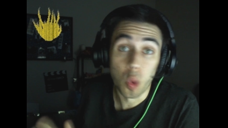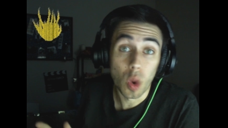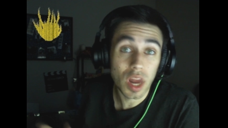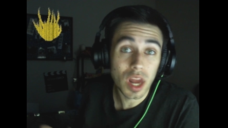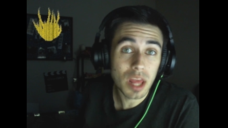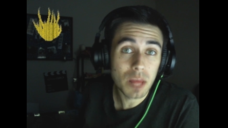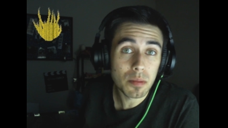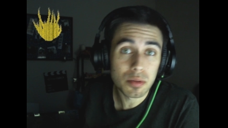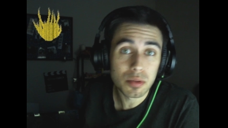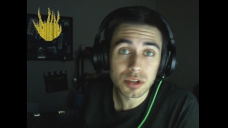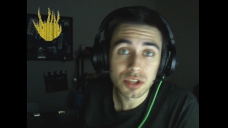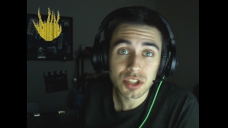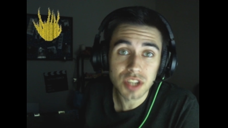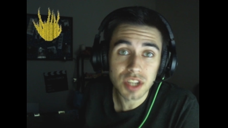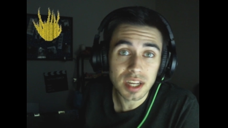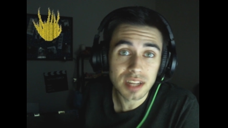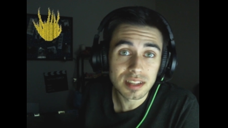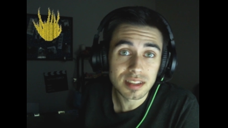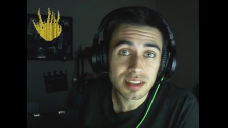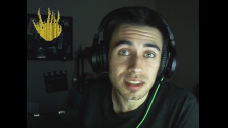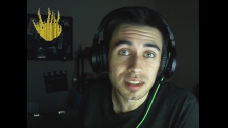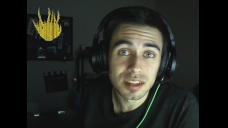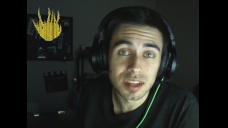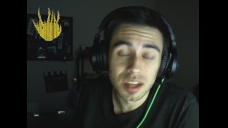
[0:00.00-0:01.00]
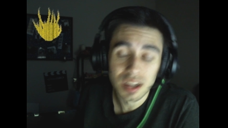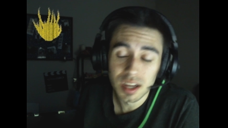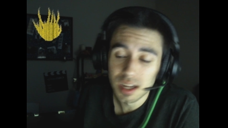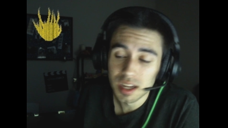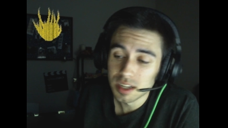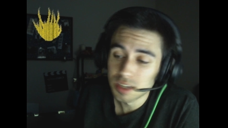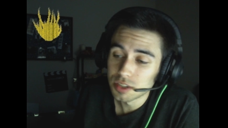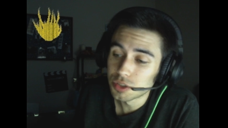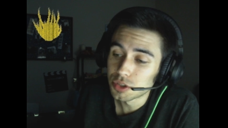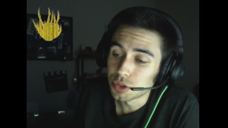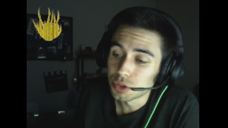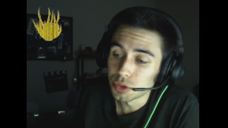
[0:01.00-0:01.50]
20%
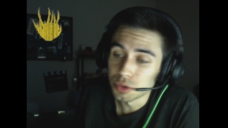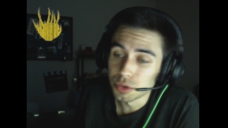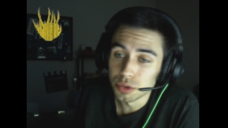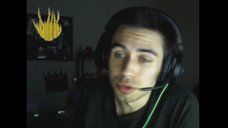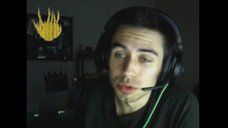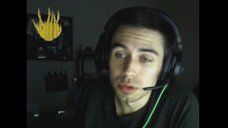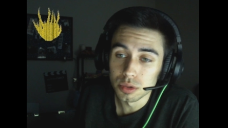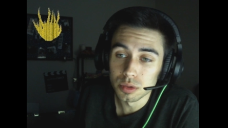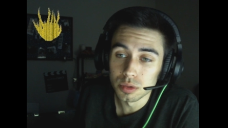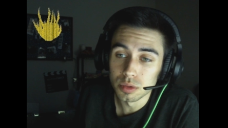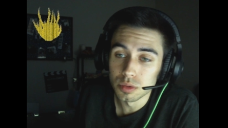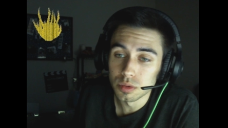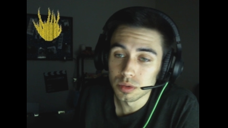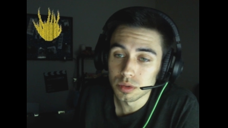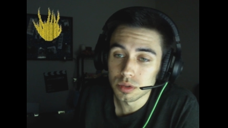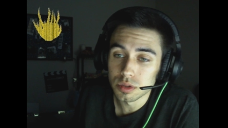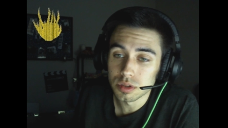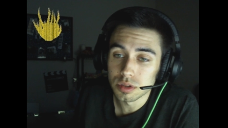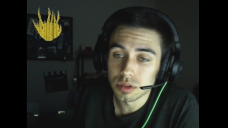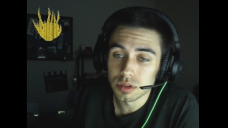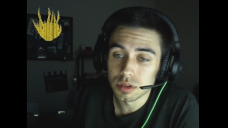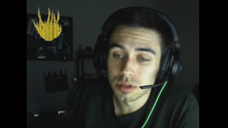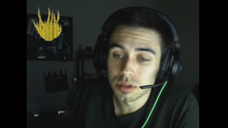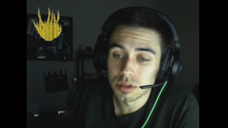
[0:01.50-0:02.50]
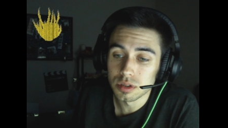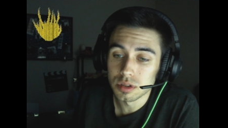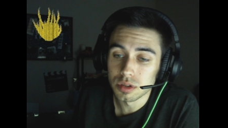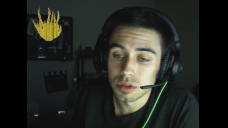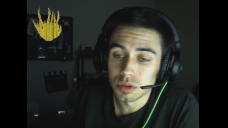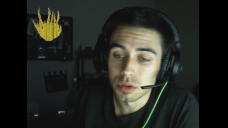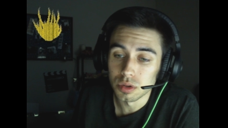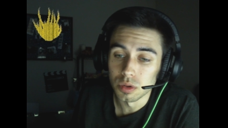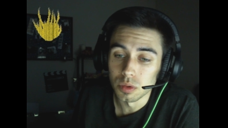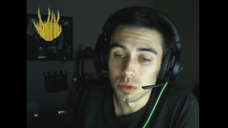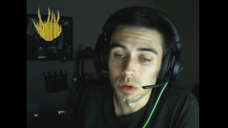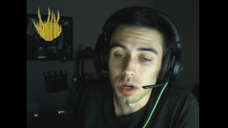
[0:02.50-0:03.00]
to
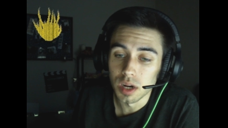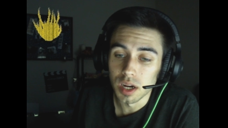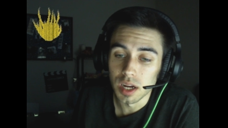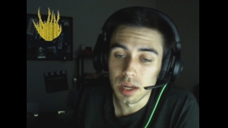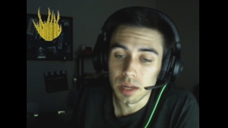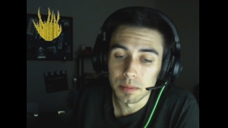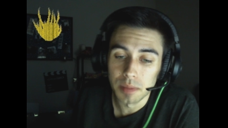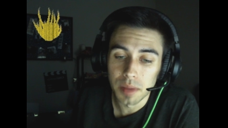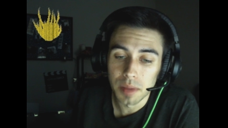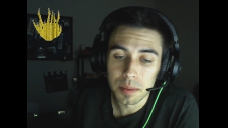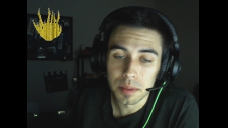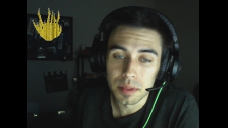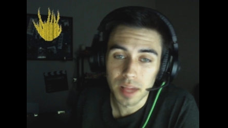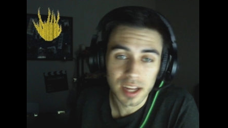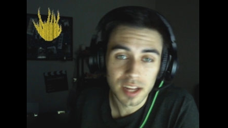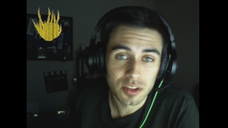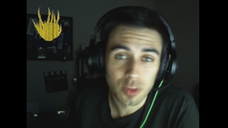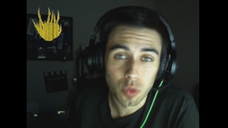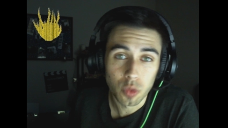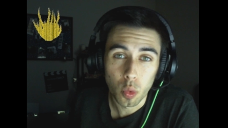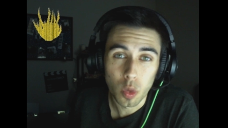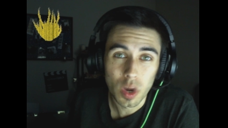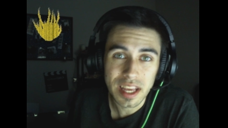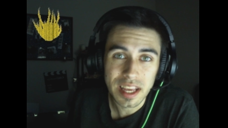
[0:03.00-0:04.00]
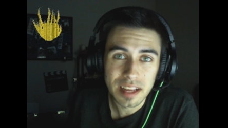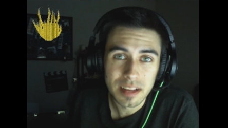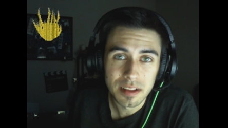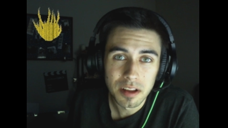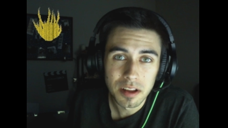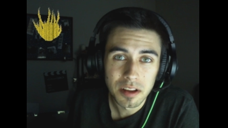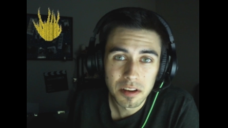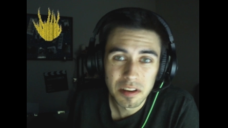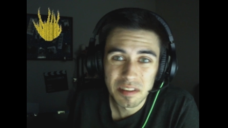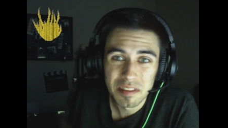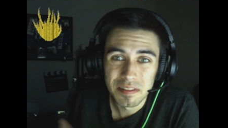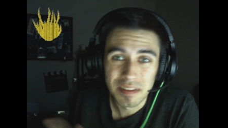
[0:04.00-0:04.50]
to uh, maybe like
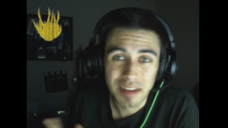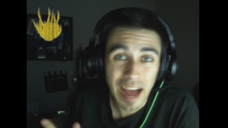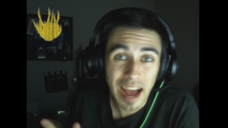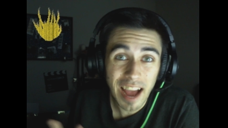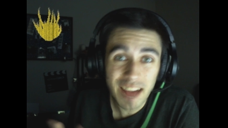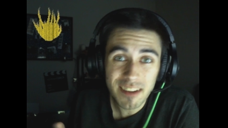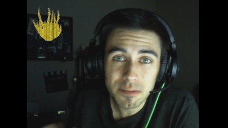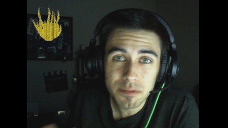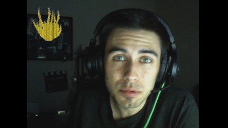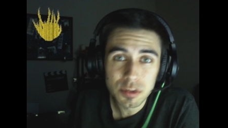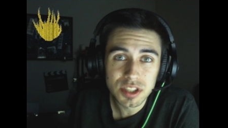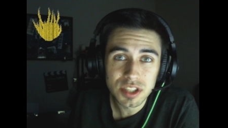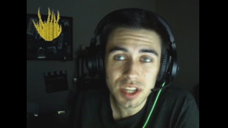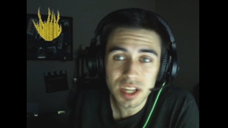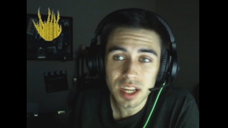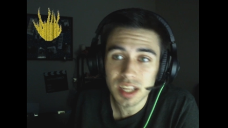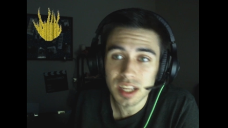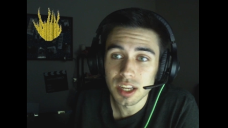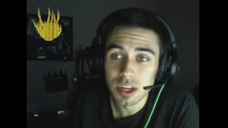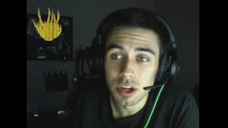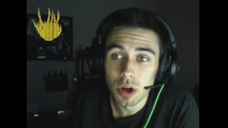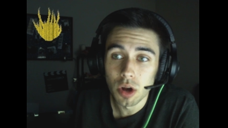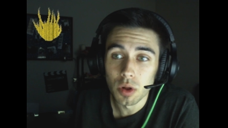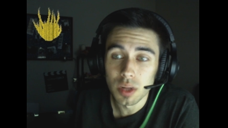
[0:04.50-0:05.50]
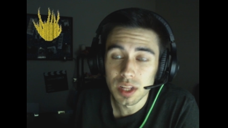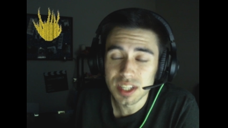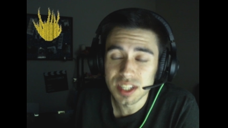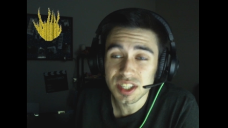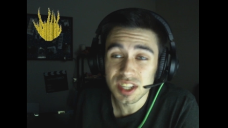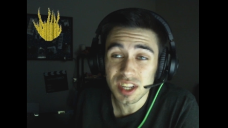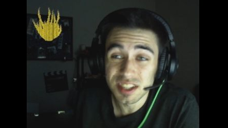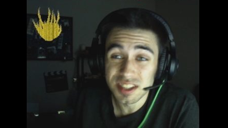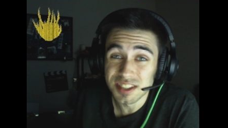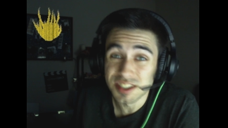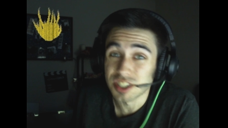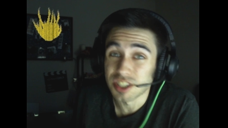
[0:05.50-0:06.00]
25%. You know,
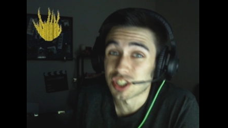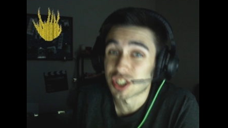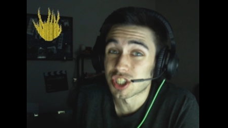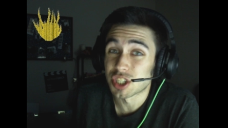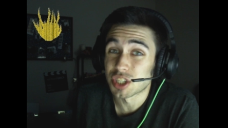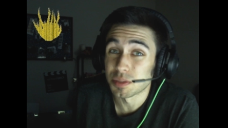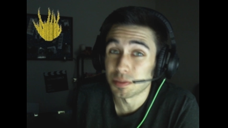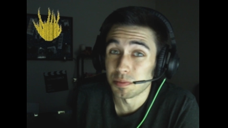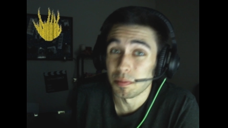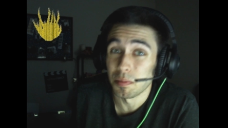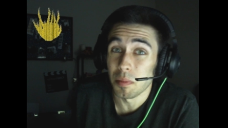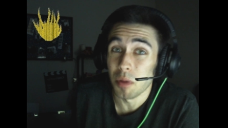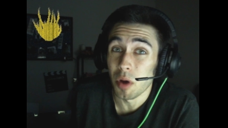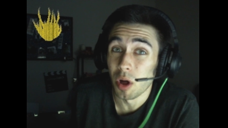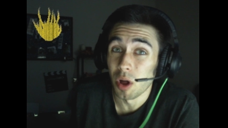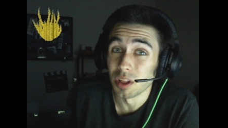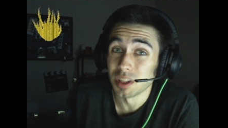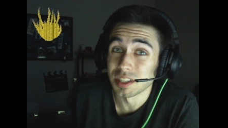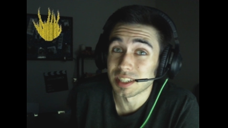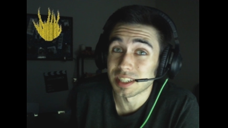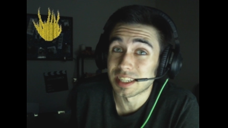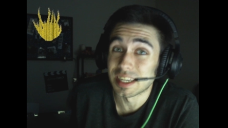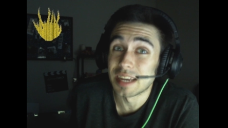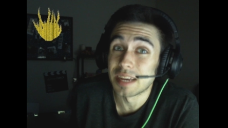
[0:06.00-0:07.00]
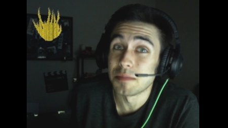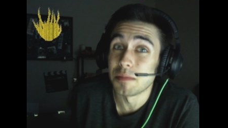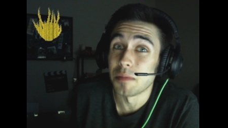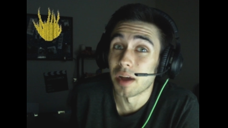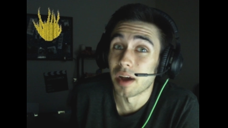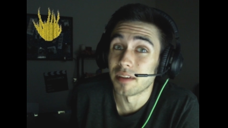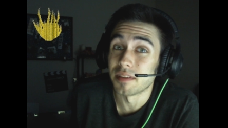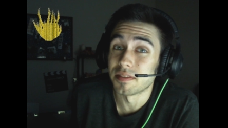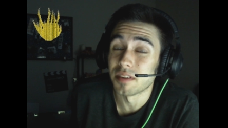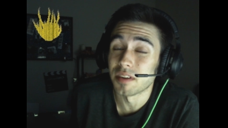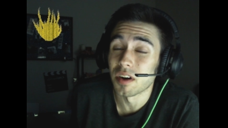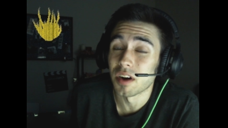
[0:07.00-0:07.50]
it's it's the smallest team
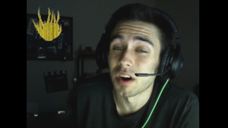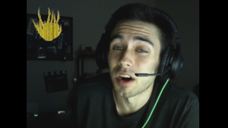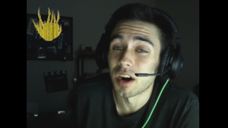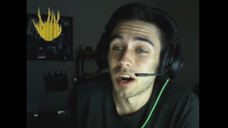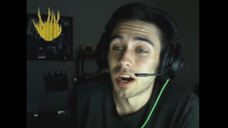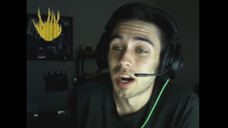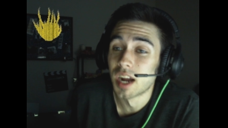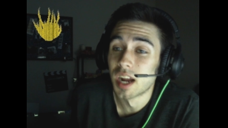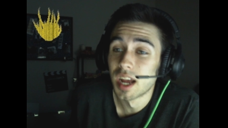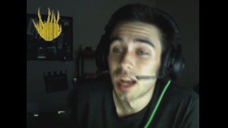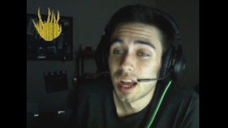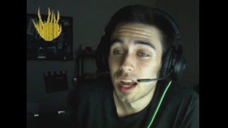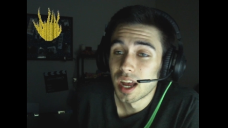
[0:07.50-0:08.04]
by far.